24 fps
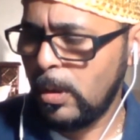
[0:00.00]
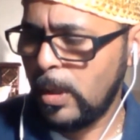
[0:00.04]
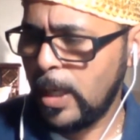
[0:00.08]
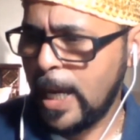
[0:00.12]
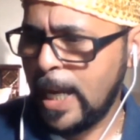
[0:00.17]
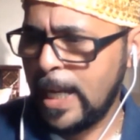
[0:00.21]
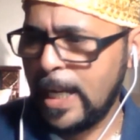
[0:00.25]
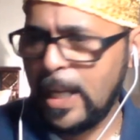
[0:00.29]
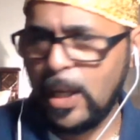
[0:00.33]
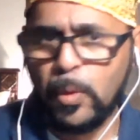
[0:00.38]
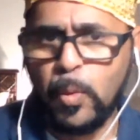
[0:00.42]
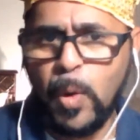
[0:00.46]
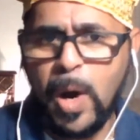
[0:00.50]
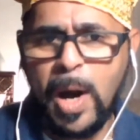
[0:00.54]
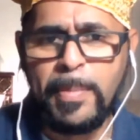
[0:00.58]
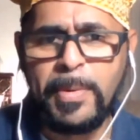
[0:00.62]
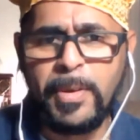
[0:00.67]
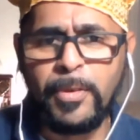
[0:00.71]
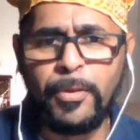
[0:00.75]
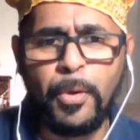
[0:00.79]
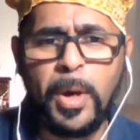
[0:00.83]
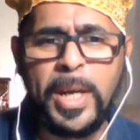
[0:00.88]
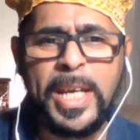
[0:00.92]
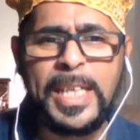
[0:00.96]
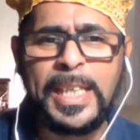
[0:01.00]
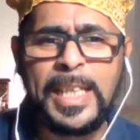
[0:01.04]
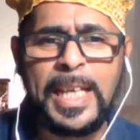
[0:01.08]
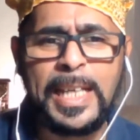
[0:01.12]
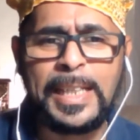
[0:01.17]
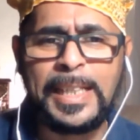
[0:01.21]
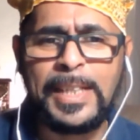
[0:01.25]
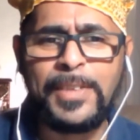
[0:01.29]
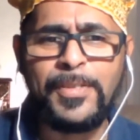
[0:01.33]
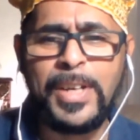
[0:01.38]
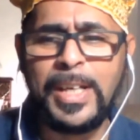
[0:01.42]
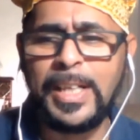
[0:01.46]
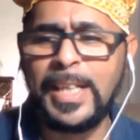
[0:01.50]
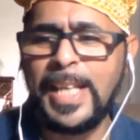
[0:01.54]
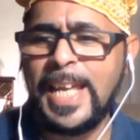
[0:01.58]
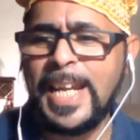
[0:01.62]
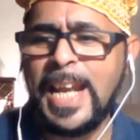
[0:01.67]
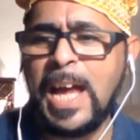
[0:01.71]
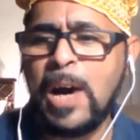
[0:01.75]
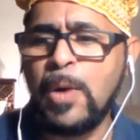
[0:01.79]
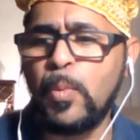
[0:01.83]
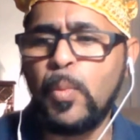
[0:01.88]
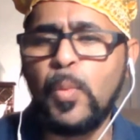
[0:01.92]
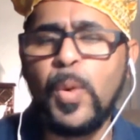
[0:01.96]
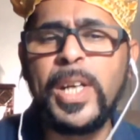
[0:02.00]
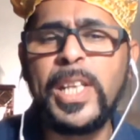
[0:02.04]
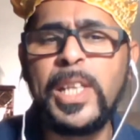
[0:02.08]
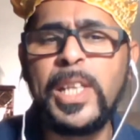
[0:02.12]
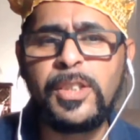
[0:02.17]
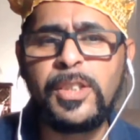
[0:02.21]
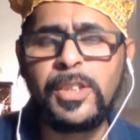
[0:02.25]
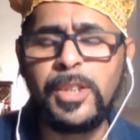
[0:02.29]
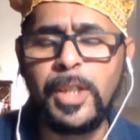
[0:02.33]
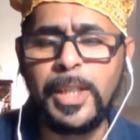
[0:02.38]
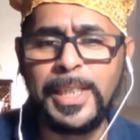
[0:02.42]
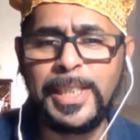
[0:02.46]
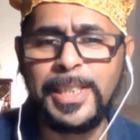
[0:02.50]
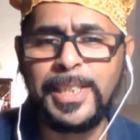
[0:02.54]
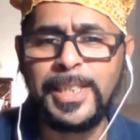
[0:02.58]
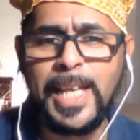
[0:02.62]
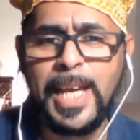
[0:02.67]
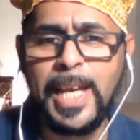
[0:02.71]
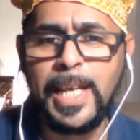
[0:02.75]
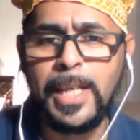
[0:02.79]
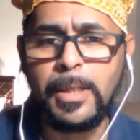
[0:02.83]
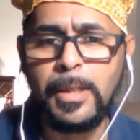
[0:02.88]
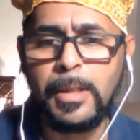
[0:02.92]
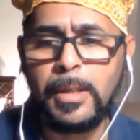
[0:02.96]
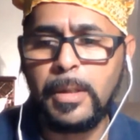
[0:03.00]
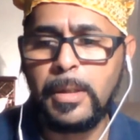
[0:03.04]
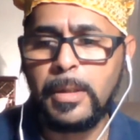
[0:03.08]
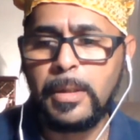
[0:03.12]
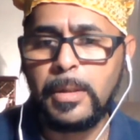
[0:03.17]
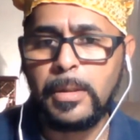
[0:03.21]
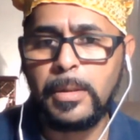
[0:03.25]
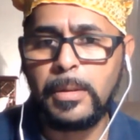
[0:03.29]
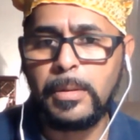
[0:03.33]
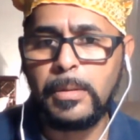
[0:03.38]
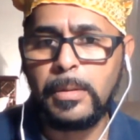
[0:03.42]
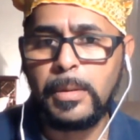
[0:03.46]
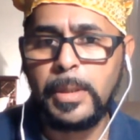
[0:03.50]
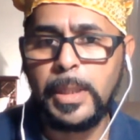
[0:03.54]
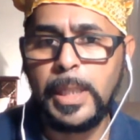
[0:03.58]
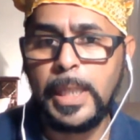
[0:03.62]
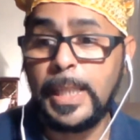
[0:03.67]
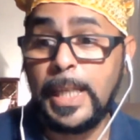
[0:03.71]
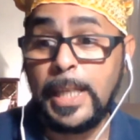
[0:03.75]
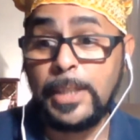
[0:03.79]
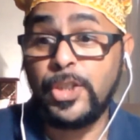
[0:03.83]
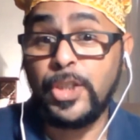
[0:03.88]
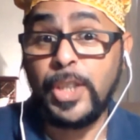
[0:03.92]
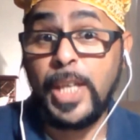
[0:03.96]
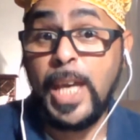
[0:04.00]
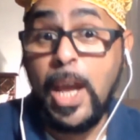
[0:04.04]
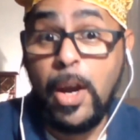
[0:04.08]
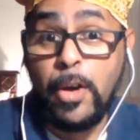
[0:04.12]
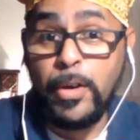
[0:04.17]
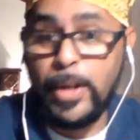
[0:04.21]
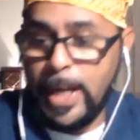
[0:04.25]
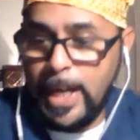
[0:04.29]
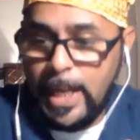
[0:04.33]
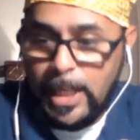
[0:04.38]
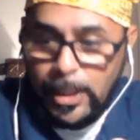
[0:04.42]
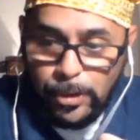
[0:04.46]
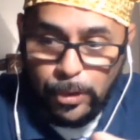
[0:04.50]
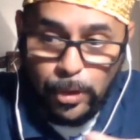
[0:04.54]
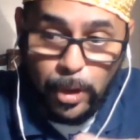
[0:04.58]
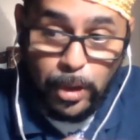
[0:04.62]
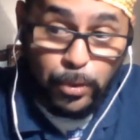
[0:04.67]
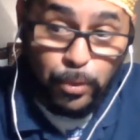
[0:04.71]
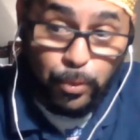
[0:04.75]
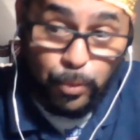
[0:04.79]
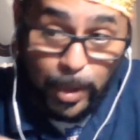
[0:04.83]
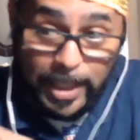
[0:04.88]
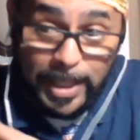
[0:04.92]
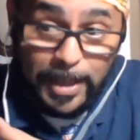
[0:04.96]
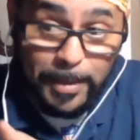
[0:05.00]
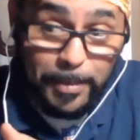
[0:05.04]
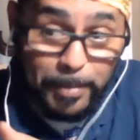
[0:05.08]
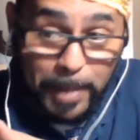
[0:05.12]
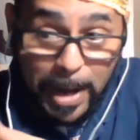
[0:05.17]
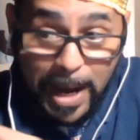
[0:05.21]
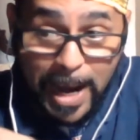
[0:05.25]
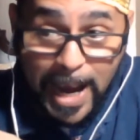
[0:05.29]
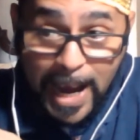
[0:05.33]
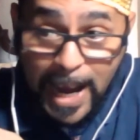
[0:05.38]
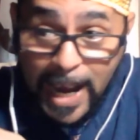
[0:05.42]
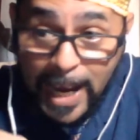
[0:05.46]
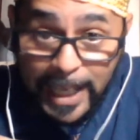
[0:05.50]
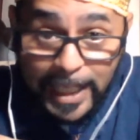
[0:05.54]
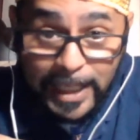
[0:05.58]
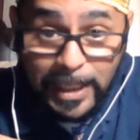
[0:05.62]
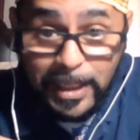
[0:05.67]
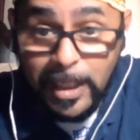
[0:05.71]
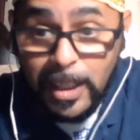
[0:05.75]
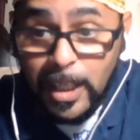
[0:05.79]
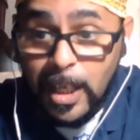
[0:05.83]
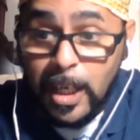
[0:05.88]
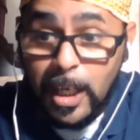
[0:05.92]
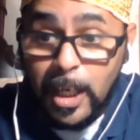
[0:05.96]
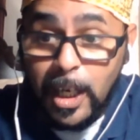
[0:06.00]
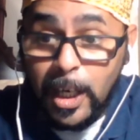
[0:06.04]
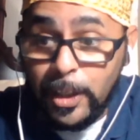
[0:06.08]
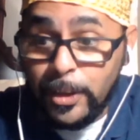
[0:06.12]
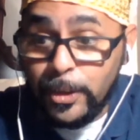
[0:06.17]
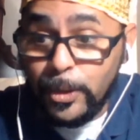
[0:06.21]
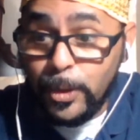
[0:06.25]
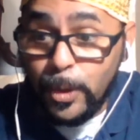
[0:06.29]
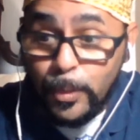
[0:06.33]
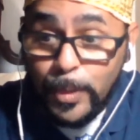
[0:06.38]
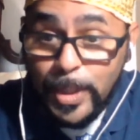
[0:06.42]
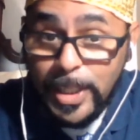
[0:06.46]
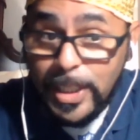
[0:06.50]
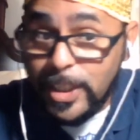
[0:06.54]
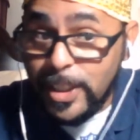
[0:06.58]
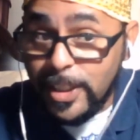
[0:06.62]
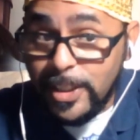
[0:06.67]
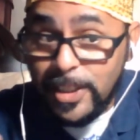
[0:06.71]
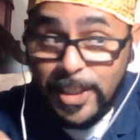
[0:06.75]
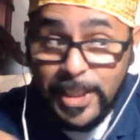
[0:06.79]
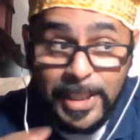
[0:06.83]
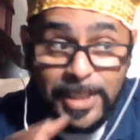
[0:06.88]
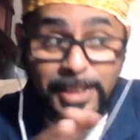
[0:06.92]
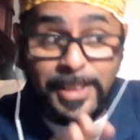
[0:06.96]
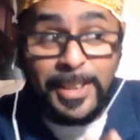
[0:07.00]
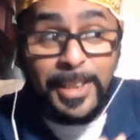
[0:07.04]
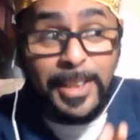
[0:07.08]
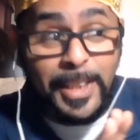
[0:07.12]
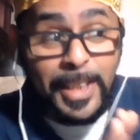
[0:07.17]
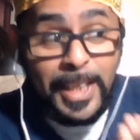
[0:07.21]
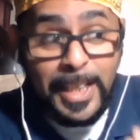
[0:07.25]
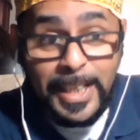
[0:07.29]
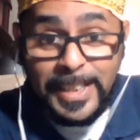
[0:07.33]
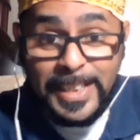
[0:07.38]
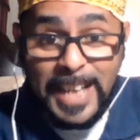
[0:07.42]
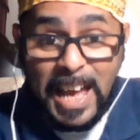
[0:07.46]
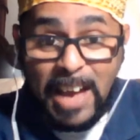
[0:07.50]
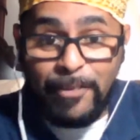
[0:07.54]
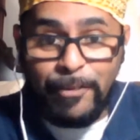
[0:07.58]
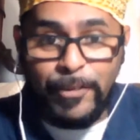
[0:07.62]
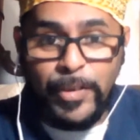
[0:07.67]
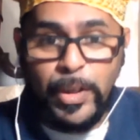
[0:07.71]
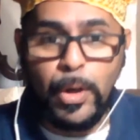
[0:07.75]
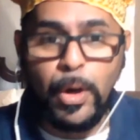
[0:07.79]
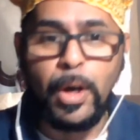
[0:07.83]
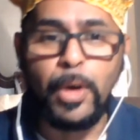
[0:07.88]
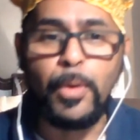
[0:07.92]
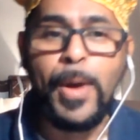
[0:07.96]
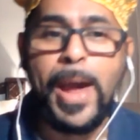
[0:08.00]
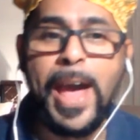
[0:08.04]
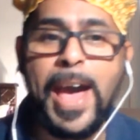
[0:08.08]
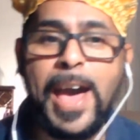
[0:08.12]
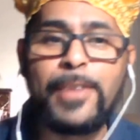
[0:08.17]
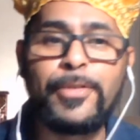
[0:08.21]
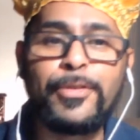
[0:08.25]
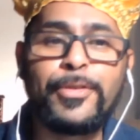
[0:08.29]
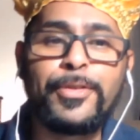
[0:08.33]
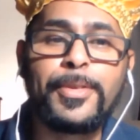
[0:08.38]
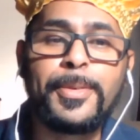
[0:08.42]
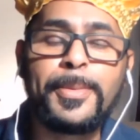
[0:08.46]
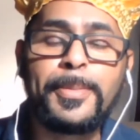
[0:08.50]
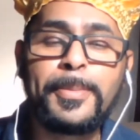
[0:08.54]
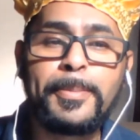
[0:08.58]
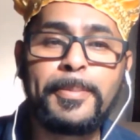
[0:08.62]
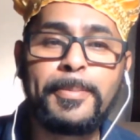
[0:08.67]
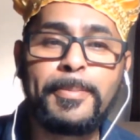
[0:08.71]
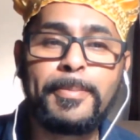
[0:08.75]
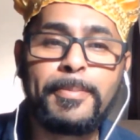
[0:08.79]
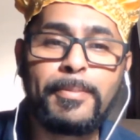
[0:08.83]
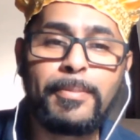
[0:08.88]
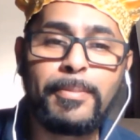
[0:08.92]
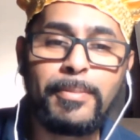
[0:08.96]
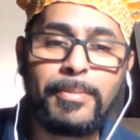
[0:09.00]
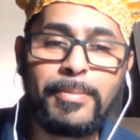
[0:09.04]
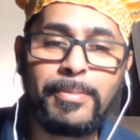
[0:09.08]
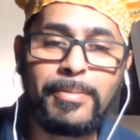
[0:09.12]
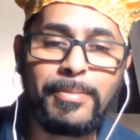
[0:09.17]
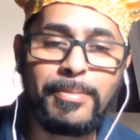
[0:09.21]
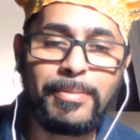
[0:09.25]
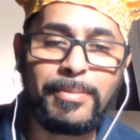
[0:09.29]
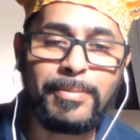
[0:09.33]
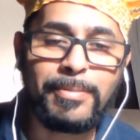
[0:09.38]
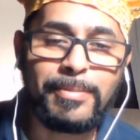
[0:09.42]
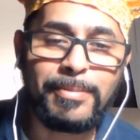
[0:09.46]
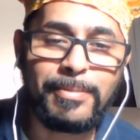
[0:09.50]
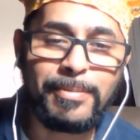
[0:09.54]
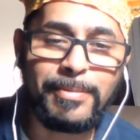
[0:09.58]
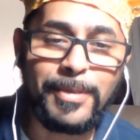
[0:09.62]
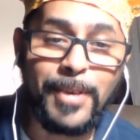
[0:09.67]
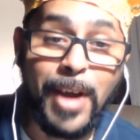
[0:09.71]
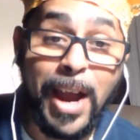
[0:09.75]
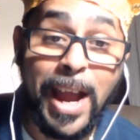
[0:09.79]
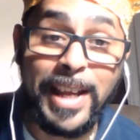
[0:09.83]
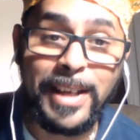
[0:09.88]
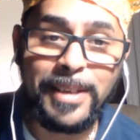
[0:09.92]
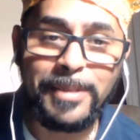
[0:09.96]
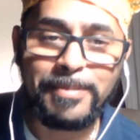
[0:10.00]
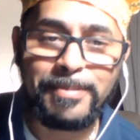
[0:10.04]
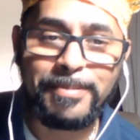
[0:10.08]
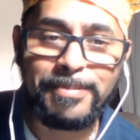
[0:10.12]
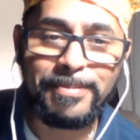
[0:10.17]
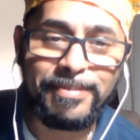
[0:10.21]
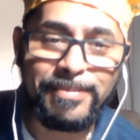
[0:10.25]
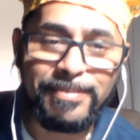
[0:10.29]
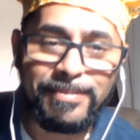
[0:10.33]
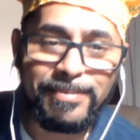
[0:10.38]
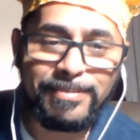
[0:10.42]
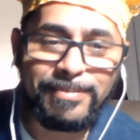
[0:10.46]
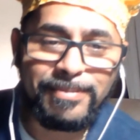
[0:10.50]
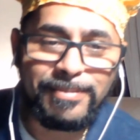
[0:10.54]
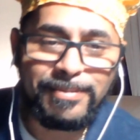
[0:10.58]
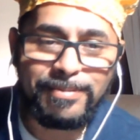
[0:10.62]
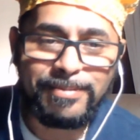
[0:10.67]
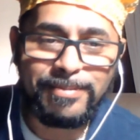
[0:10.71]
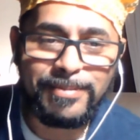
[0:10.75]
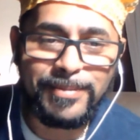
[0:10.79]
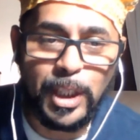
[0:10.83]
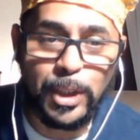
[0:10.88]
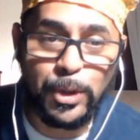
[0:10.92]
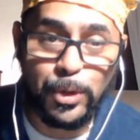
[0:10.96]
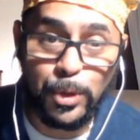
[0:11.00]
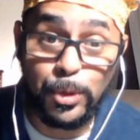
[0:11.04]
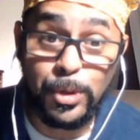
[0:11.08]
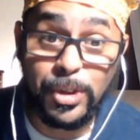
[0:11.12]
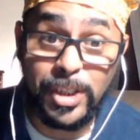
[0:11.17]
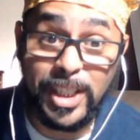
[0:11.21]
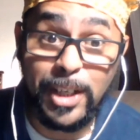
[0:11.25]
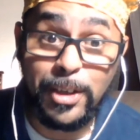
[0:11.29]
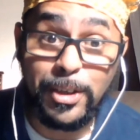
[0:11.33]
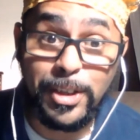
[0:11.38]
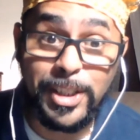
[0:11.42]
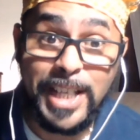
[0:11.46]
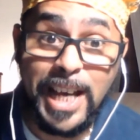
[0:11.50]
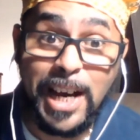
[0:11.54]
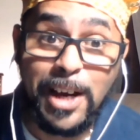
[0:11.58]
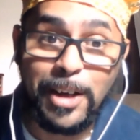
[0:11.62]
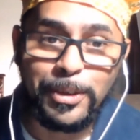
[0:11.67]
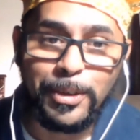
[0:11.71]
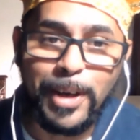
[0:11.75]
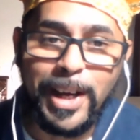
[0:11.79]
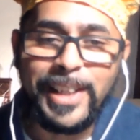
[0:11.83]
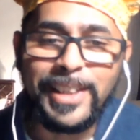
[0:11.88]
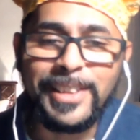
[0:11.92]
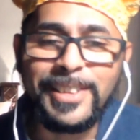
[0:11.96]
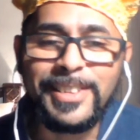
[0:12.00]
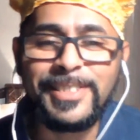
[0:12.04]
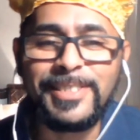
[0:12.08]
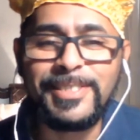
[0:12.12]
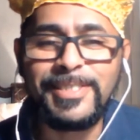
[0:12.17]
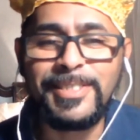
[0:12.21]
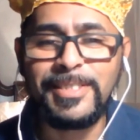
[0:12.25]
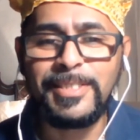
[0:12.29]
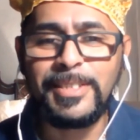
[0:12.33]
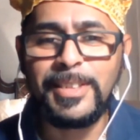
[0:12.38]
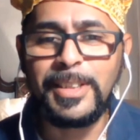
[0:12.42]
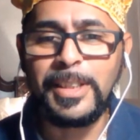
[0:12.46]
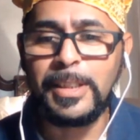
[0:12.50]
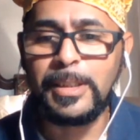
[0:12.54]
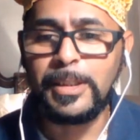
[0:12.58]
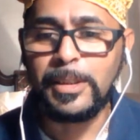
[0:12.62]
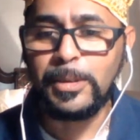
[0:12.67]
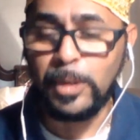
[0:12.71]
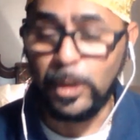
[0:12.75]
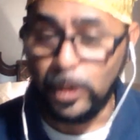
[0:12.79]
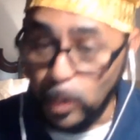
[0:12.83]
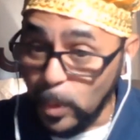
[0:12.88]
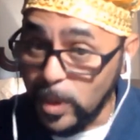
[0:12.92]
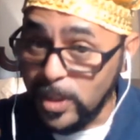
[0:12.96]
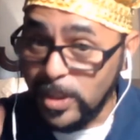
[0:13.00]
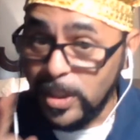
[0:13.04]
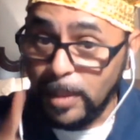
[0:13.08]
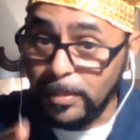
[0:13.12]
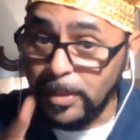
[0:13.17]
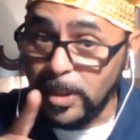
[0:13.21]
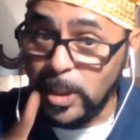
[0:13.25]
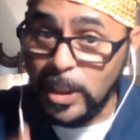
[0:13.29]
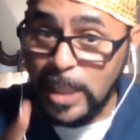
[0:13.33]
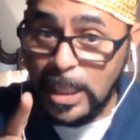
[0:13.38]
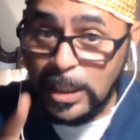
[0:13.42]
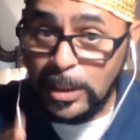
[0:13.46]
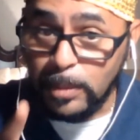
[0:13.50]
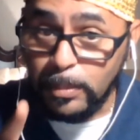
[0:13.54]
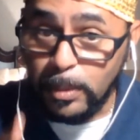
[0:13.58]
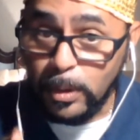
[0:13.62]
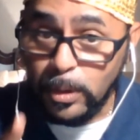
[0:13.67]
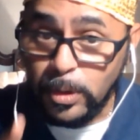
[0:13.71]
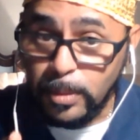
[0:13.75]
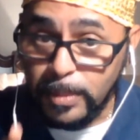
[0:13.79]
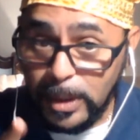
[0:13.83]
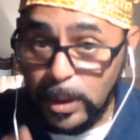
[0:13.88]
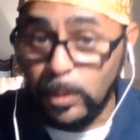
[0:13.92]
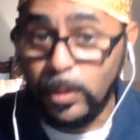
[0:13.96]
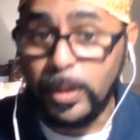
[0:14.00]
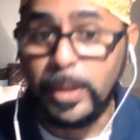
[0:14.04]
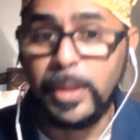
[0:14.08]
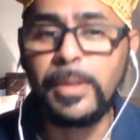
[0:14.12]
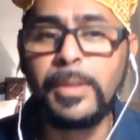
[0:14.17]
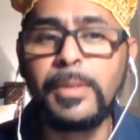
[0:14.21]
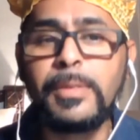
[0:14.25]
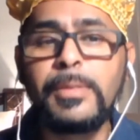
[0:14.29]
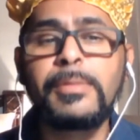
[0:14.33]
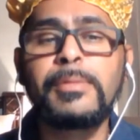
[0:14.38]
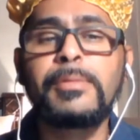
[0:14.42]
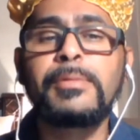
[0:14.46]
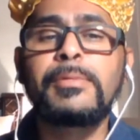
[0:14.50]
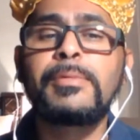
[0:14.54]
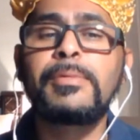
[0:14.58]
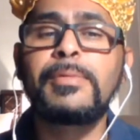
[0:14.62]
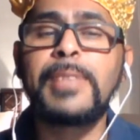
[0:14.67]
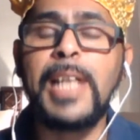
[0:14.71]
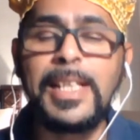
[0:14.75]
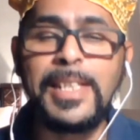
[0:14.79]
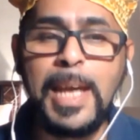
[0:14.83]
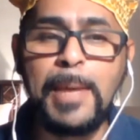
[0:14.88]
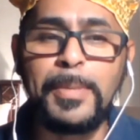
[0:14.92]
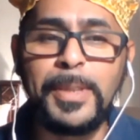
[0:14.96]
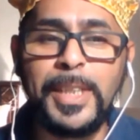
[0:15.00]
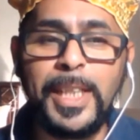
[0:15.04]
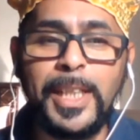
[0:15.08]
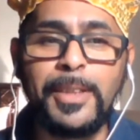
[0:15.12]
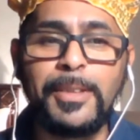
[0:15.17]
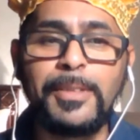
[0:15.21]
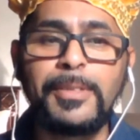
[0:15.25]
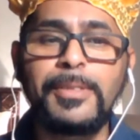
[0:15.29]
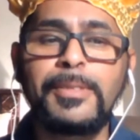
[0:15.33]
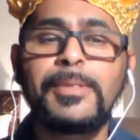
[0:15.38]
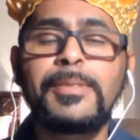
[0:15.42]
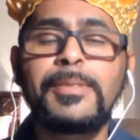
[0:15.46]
Elegua before he can even let out what going to say. He gets scared and he starts running behind other Orishas just to not feel her wrath. Right? The true scared child, right? You're doing something you're not supposed to be doing. That type of deal.